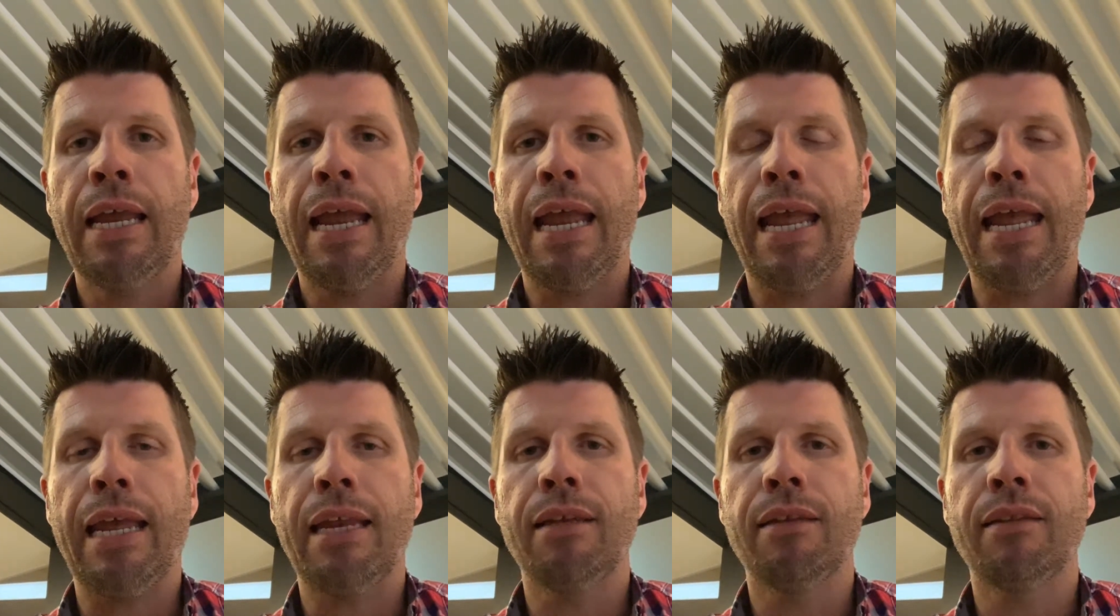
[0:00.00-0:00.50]

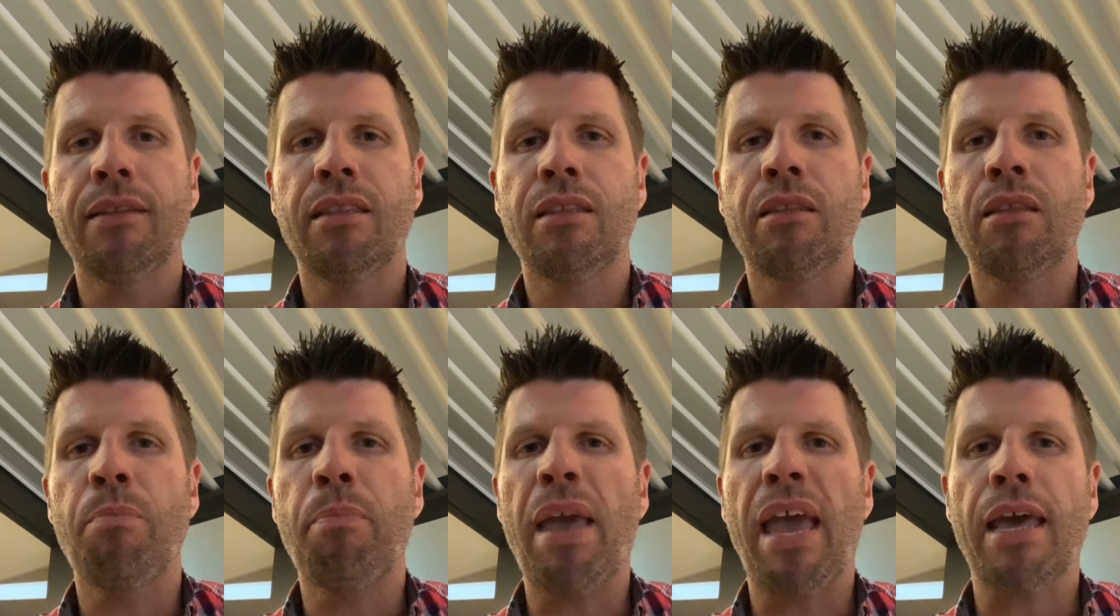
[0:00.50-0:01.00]

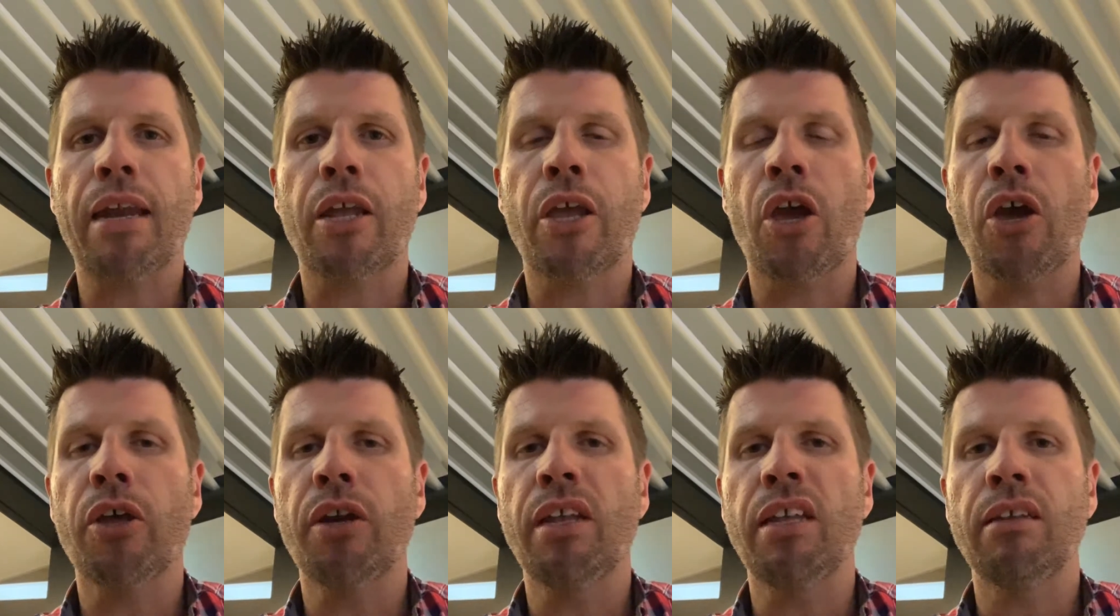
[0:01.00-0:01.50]
And the powder
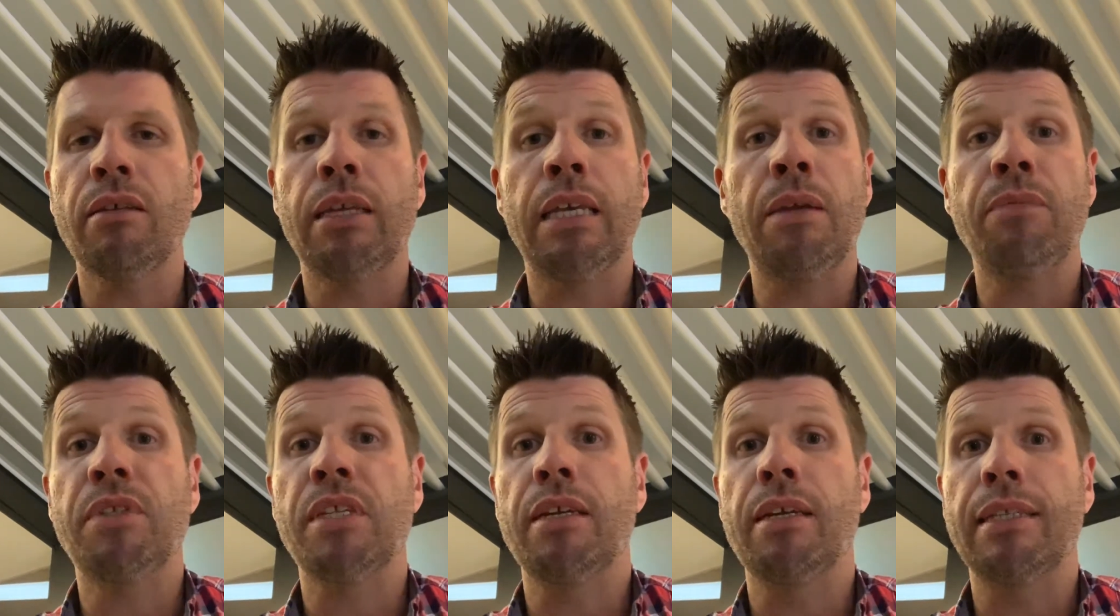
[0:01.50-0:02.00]
coating
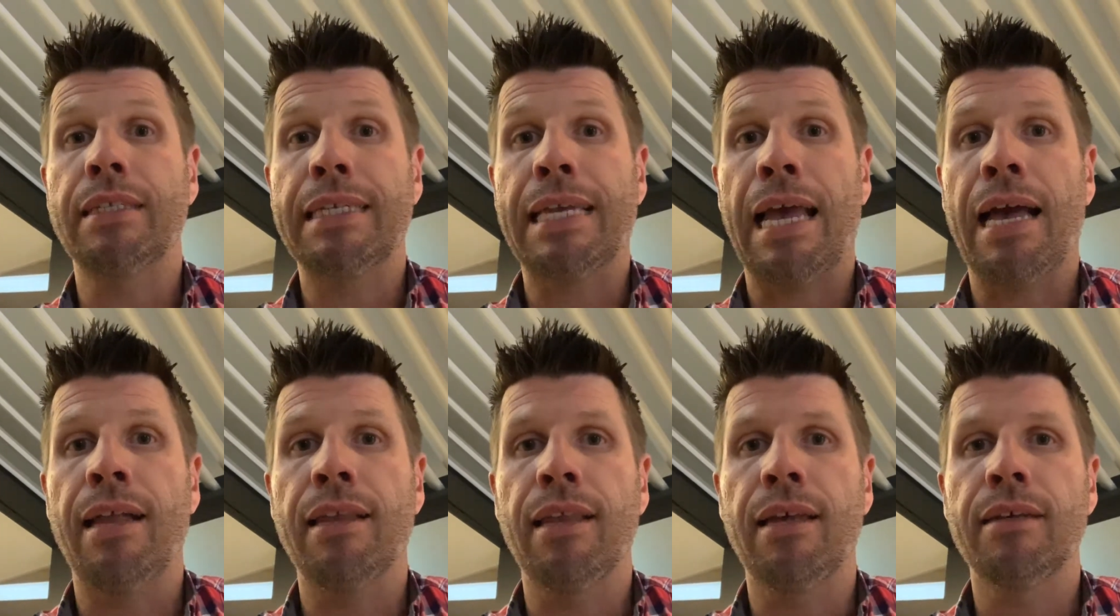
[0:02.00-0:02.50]
gives it its
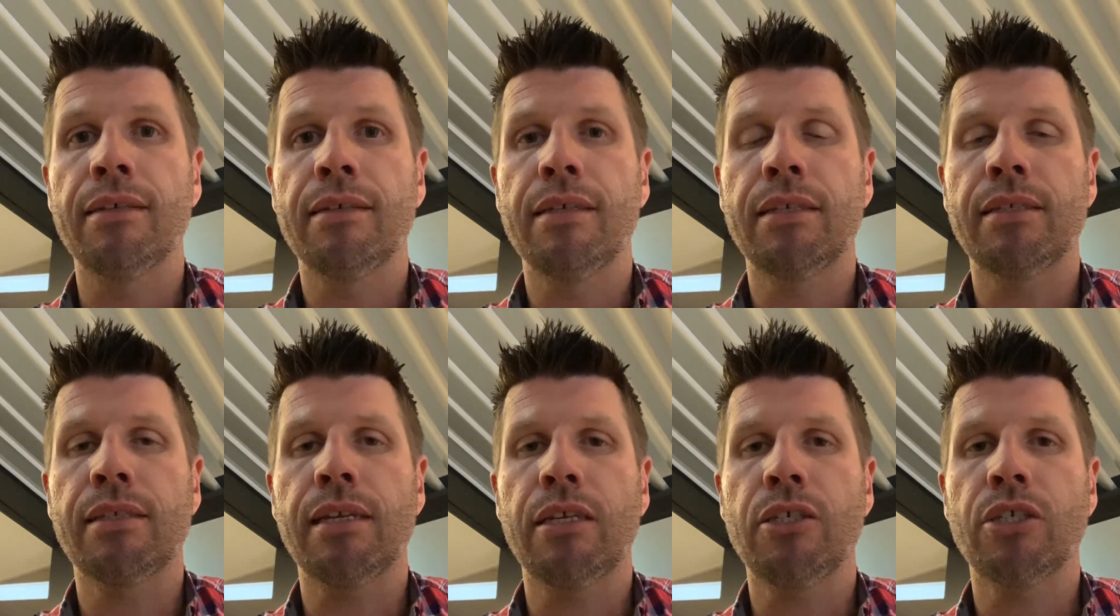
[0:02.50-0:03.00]
color,
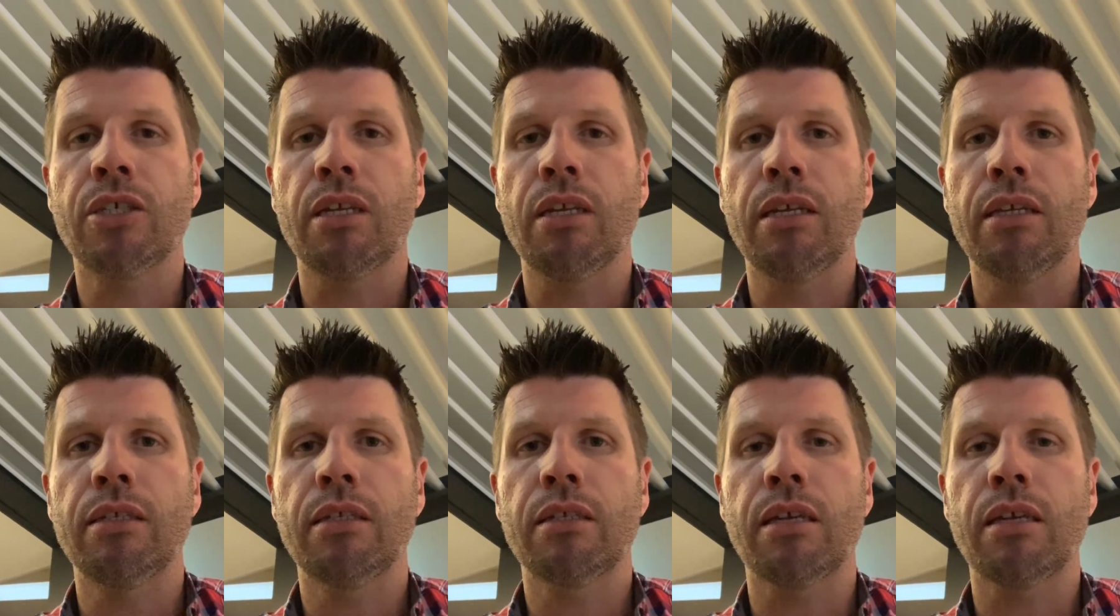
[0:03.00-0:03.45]
essentially.